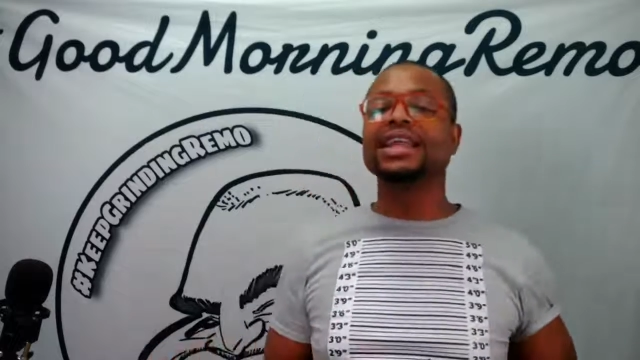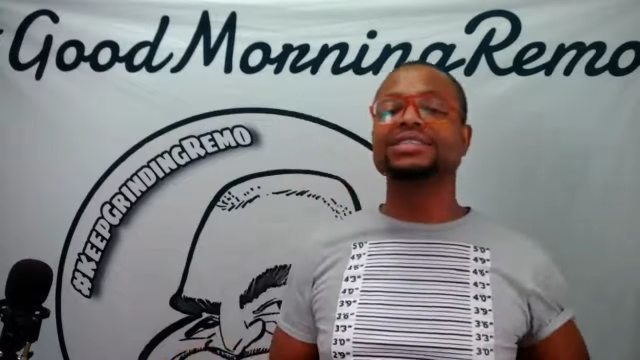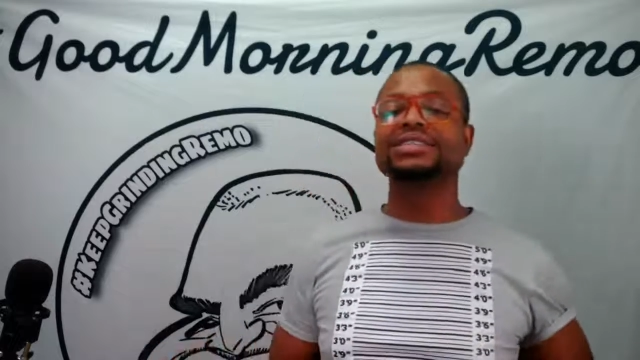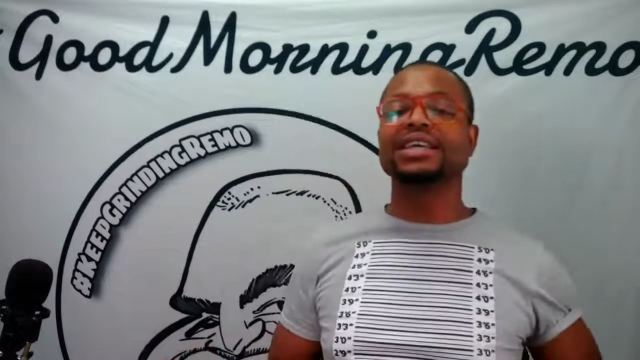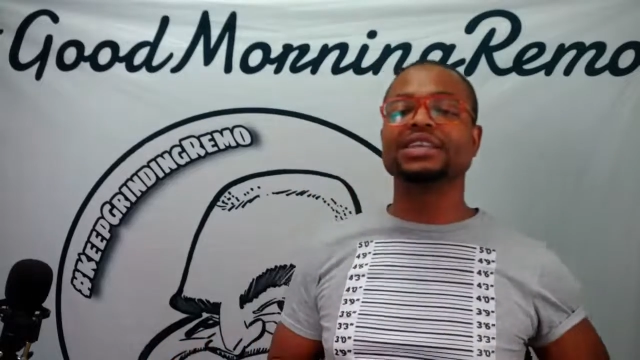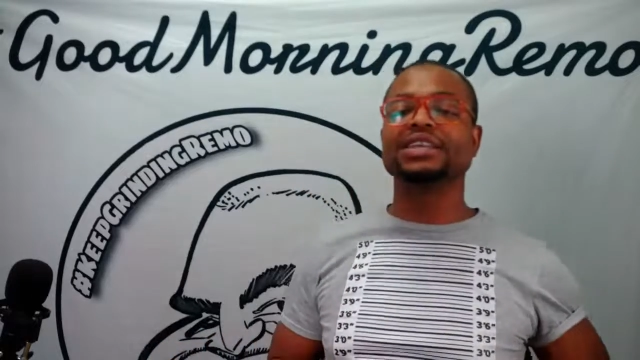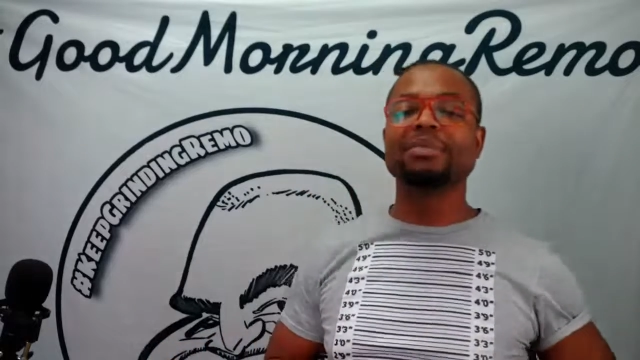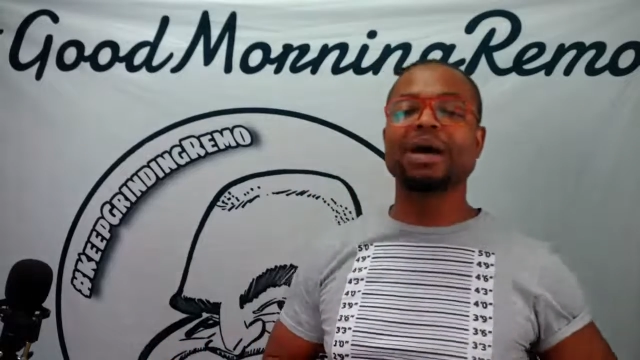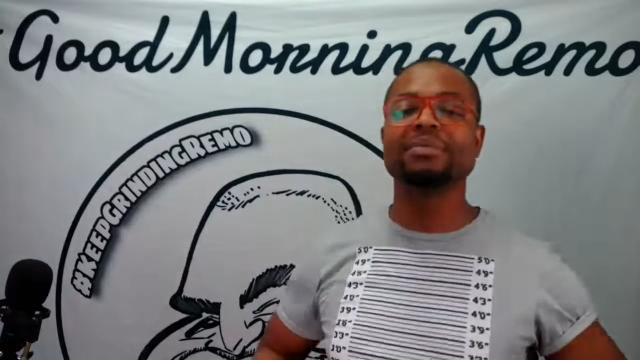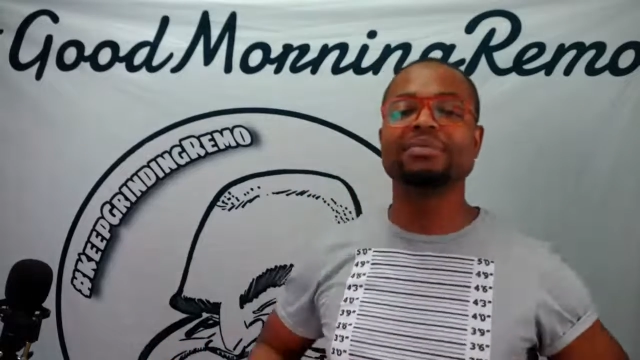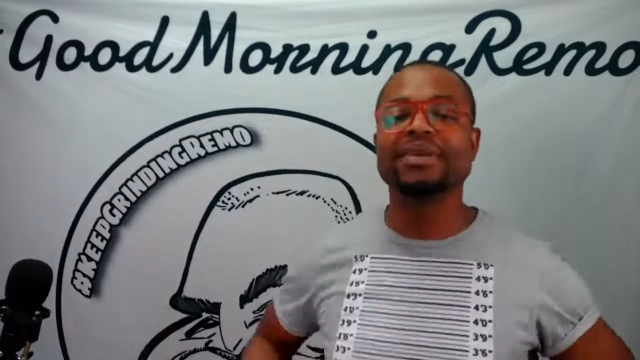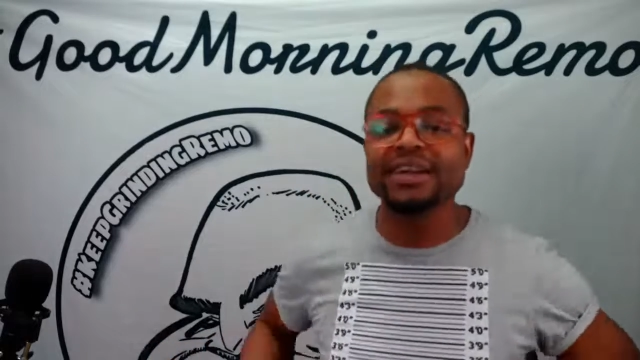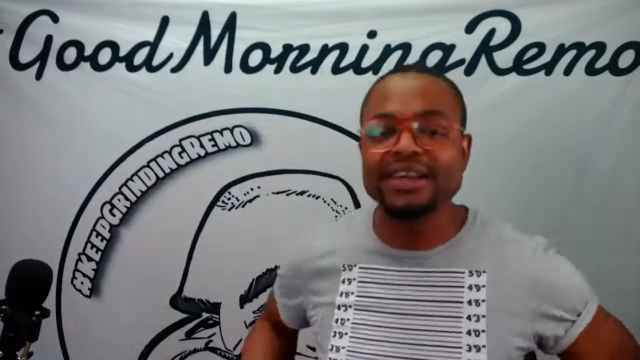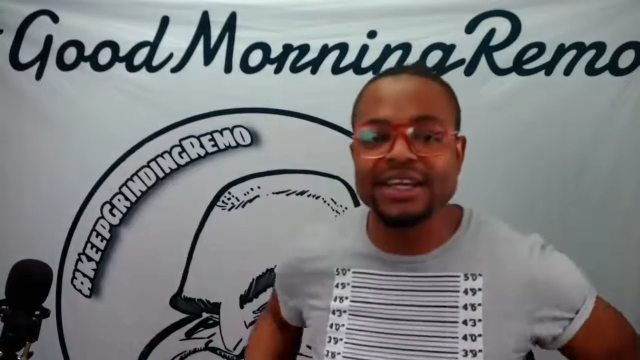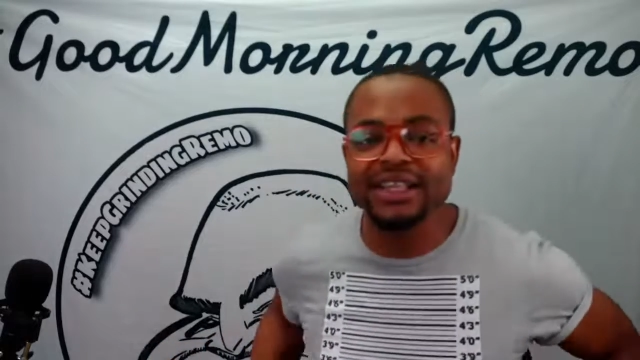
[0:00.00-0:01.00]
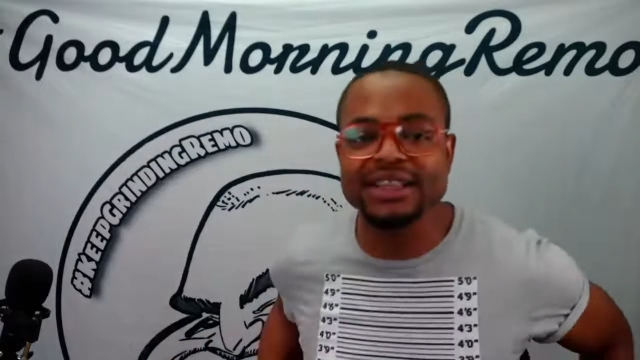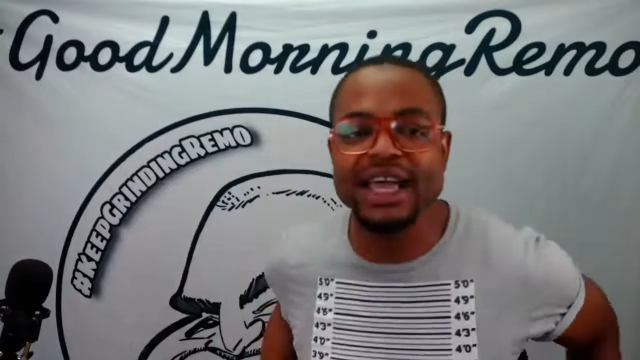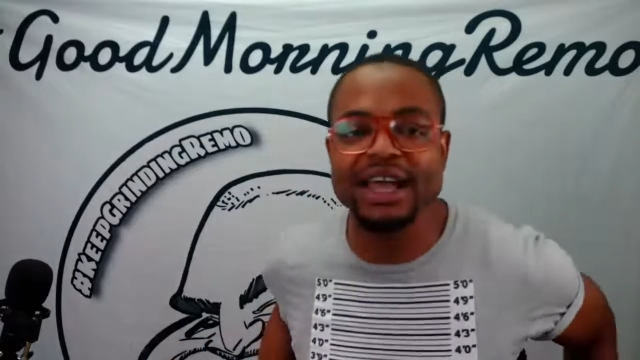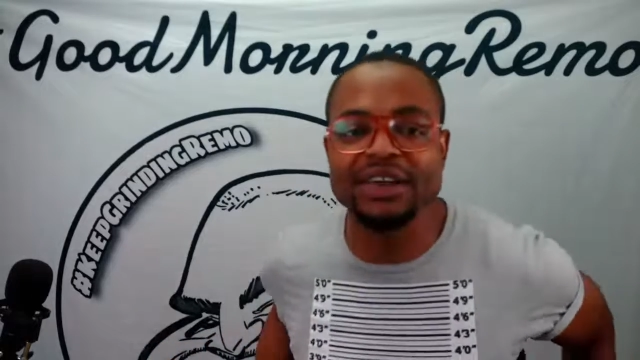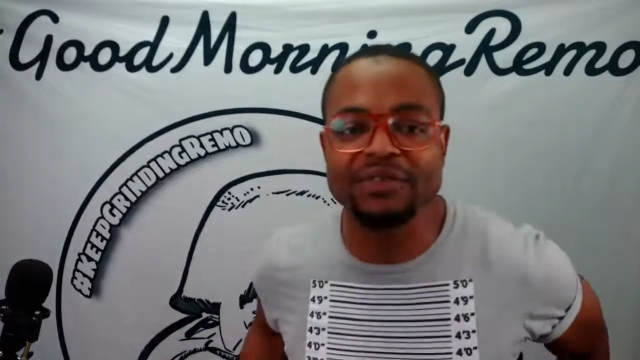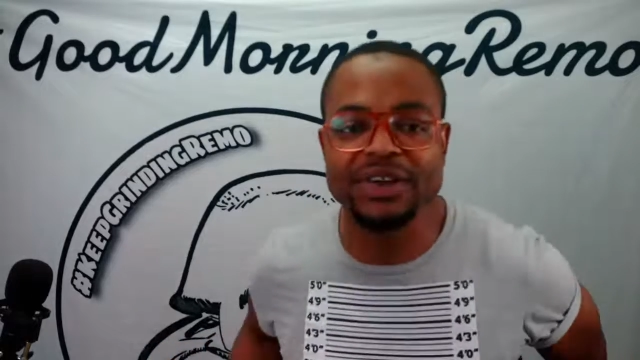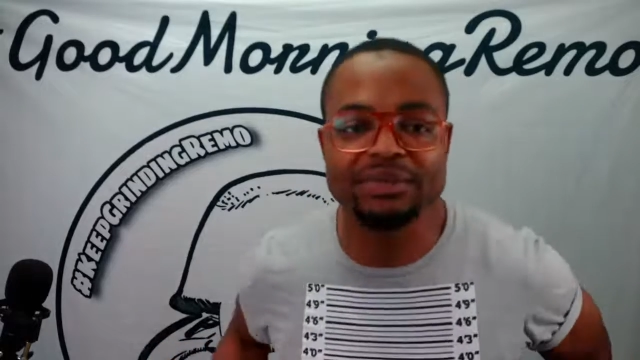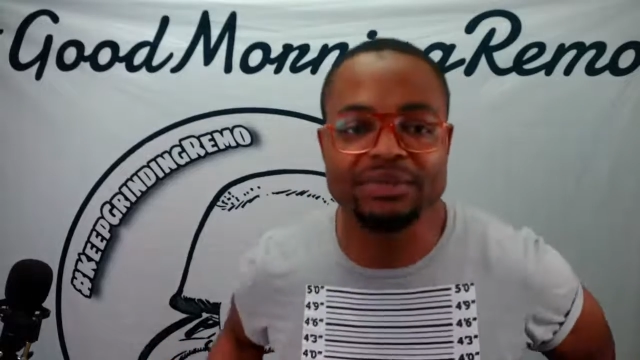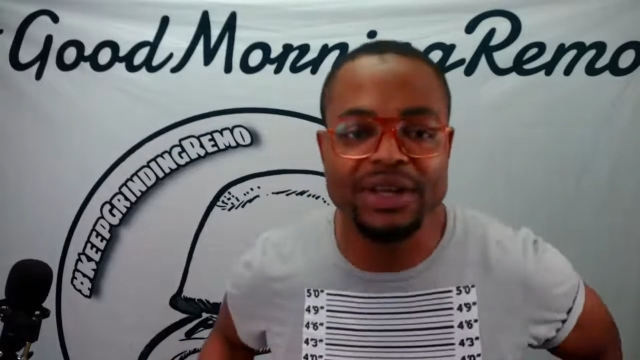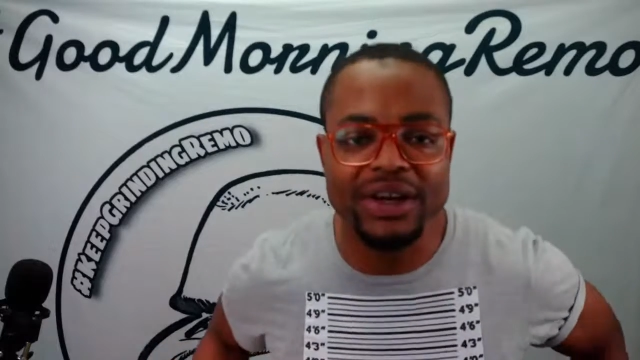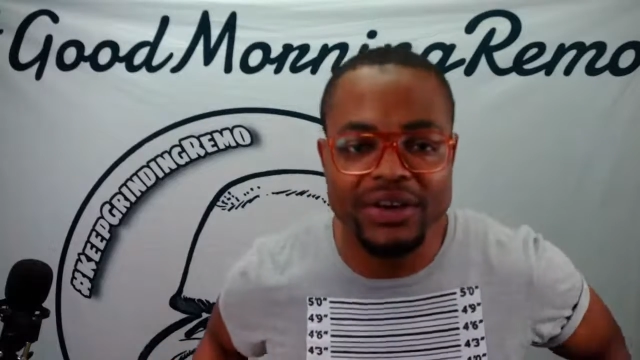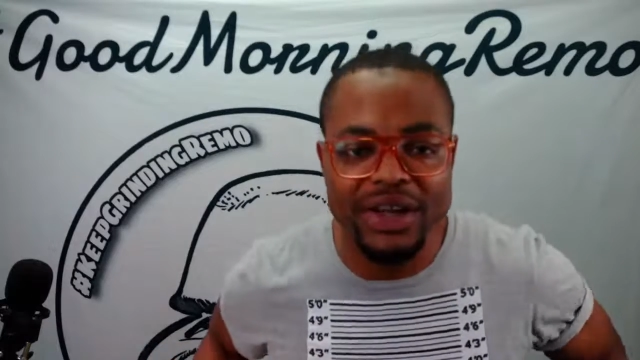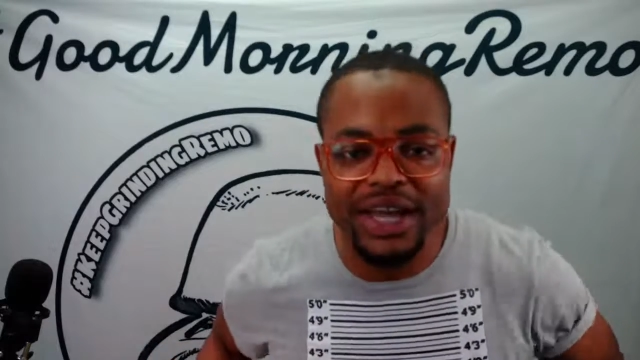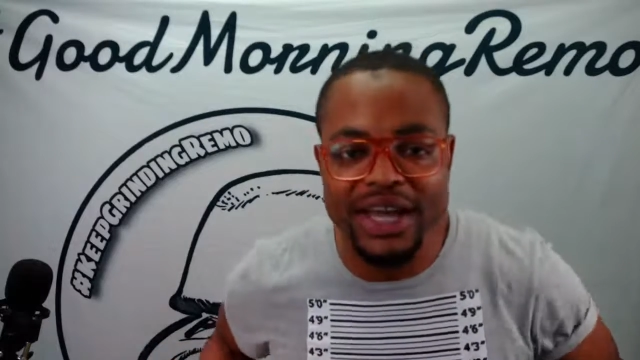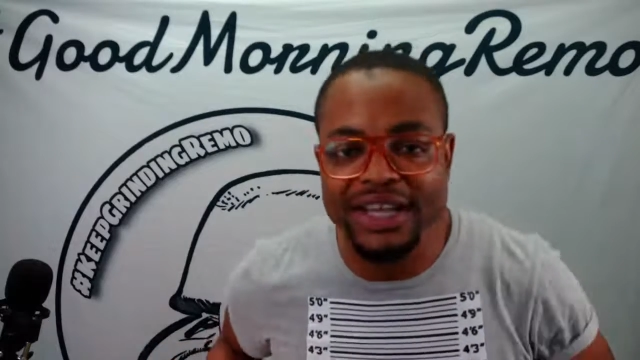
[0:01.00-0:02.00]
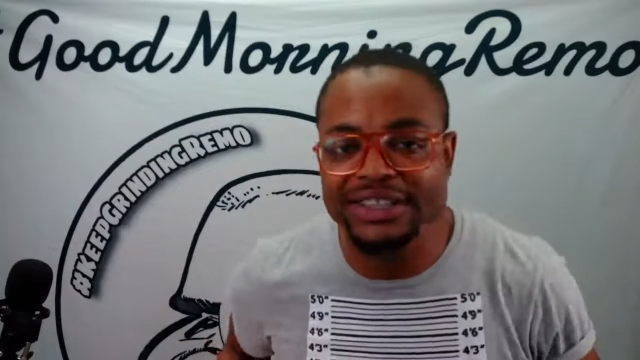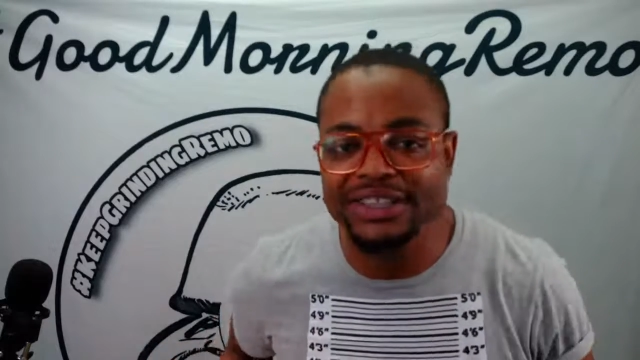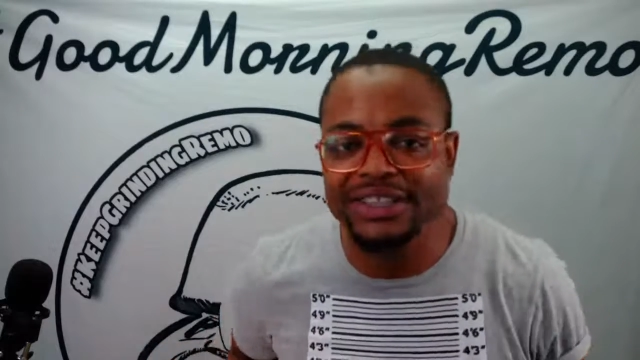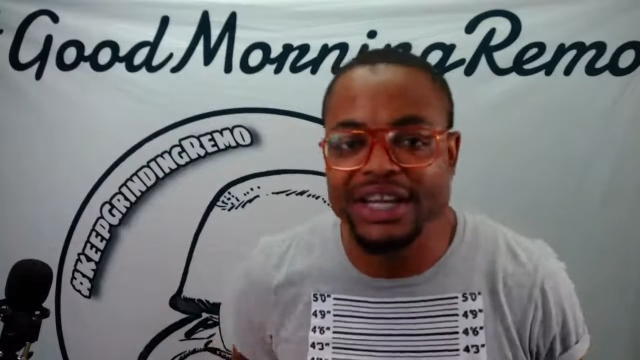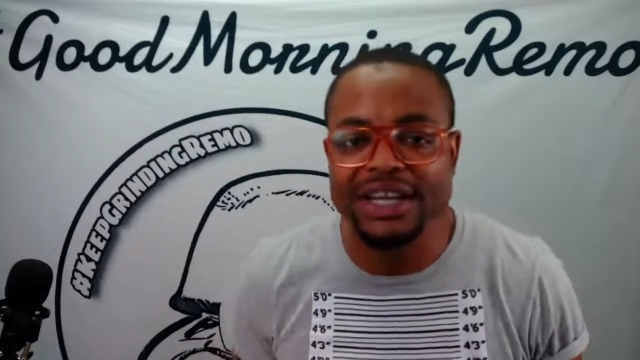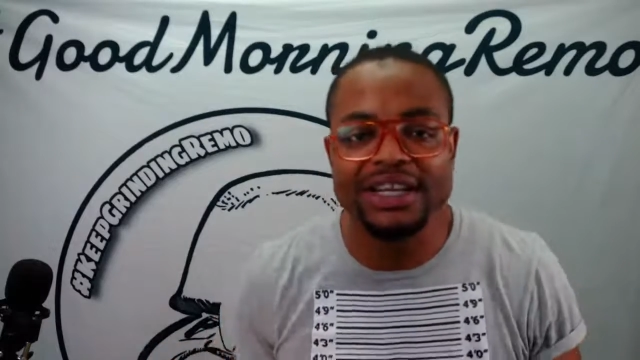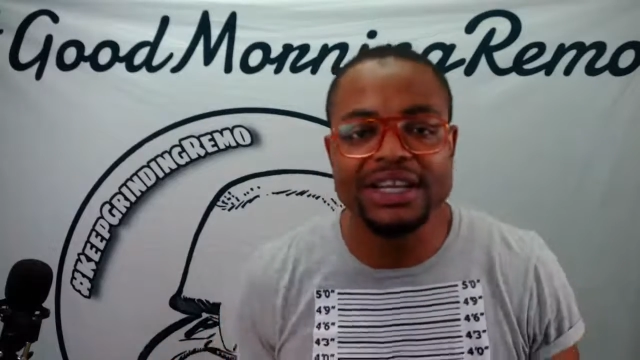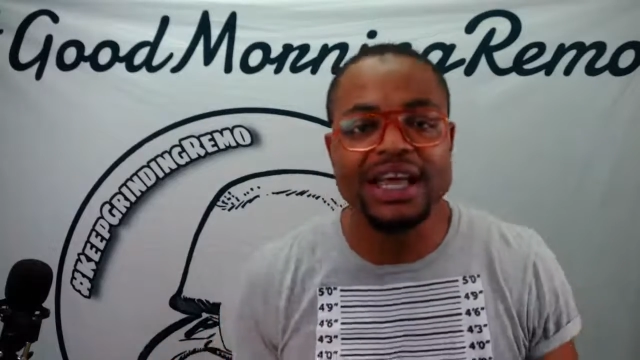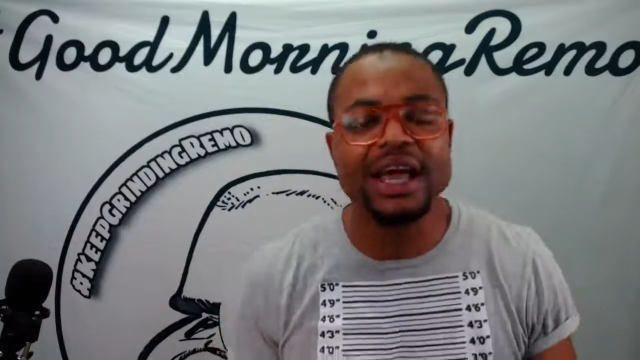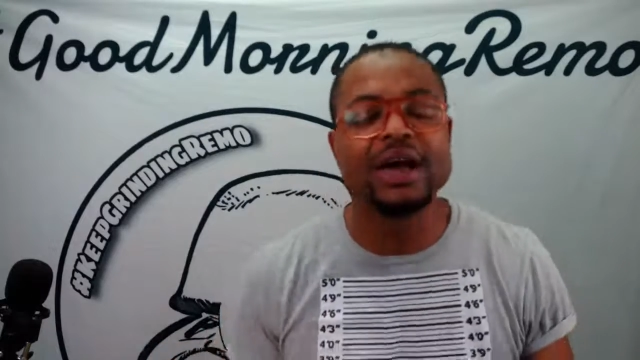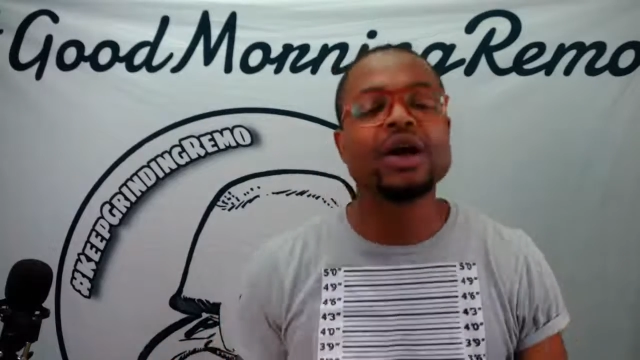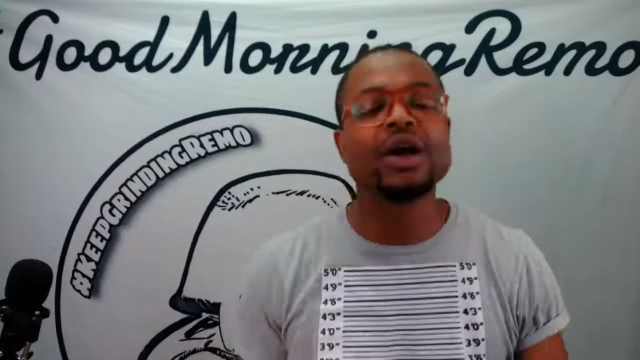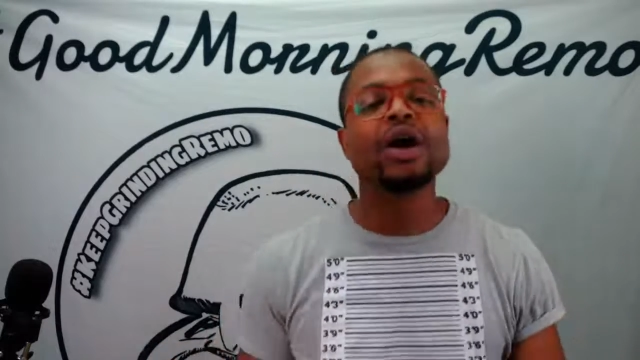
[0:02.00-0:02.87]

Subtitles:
it might be a good thing for them to go ahead and shut it down.